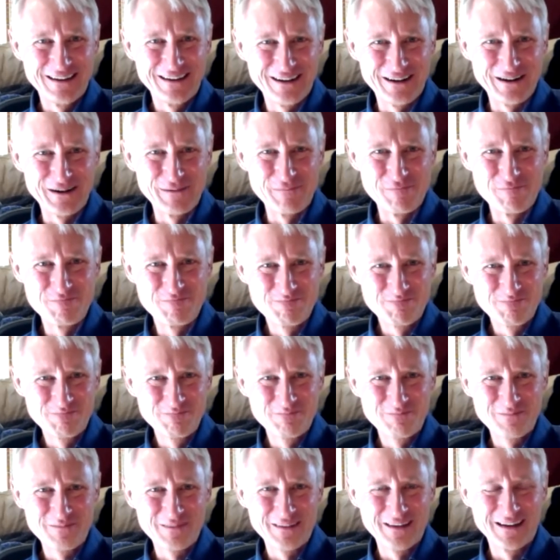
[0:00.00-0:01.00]
um,
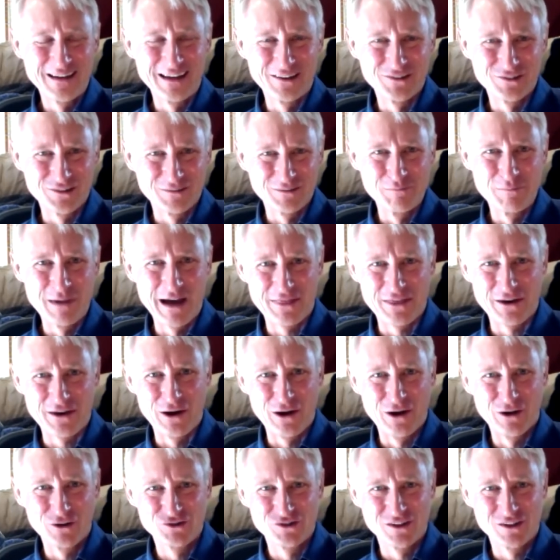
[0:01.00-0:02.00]
as a
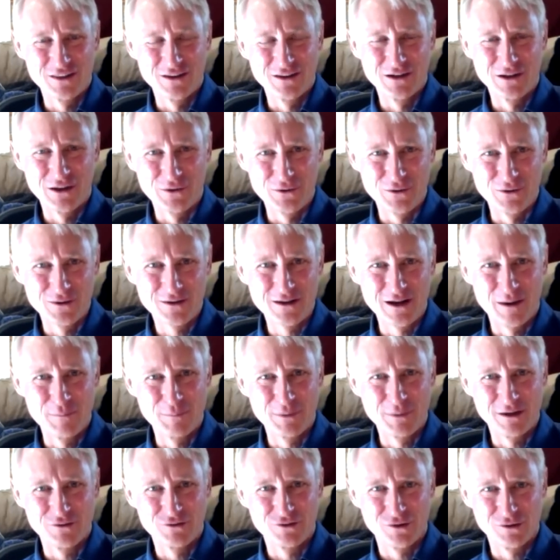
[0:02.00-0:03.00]
methodology that other
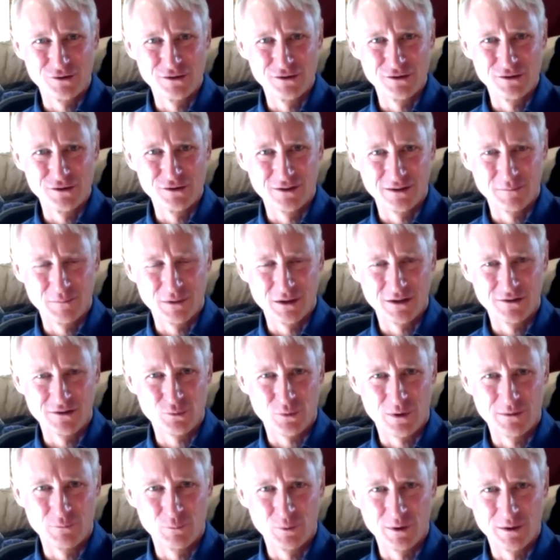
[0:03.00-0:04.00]
companies are using but it's
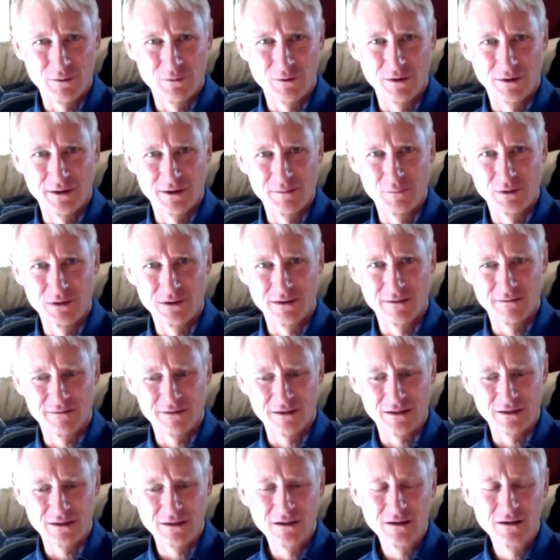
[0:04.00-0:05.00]
one we really believe
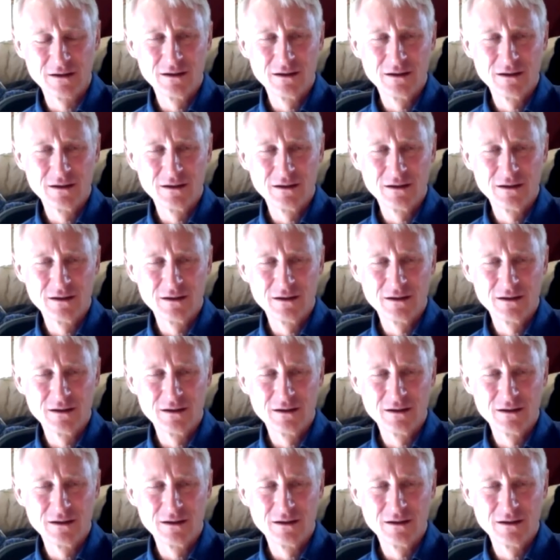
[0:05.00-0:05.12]
in